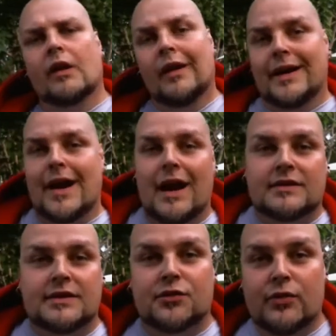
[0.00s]
Hey guys,
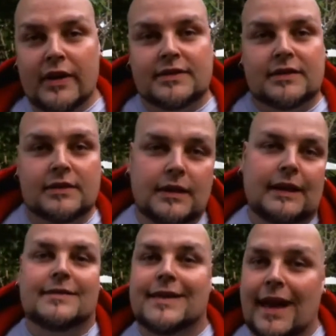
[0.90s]
it's Chris.
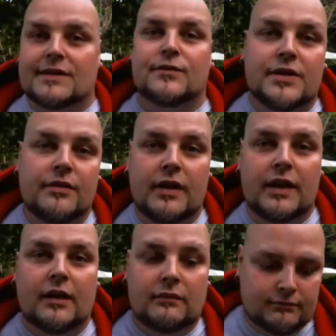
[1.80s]
Thanks for tuning
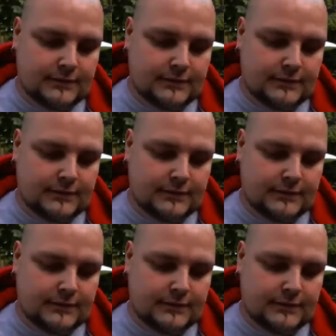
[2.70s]
in.